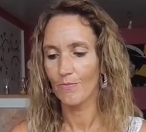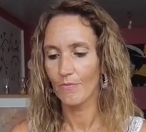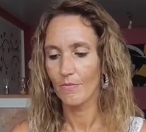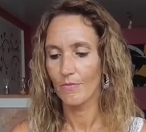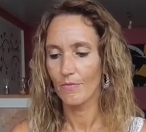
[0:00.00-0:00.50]

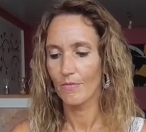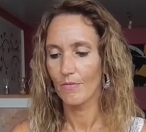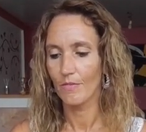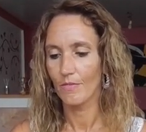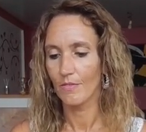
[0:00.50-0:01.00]

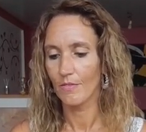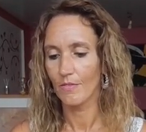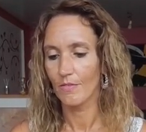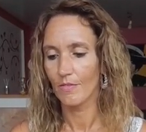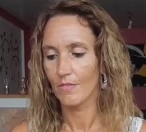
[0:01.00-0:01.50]

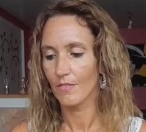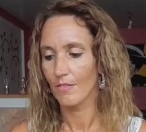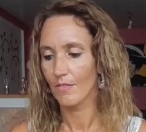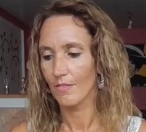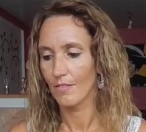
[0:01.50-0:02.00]

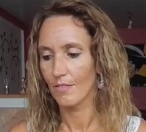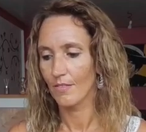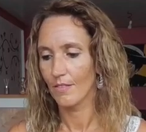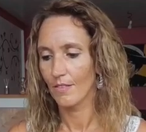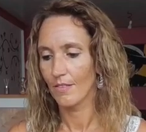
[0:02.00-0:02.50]

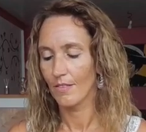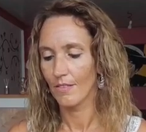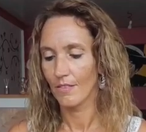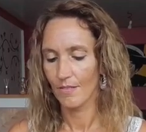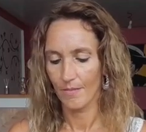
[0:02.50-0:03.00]

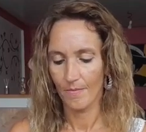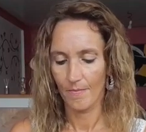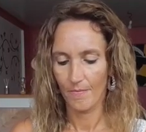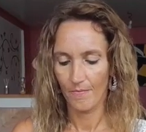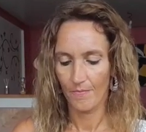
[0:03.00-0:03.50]
(silence)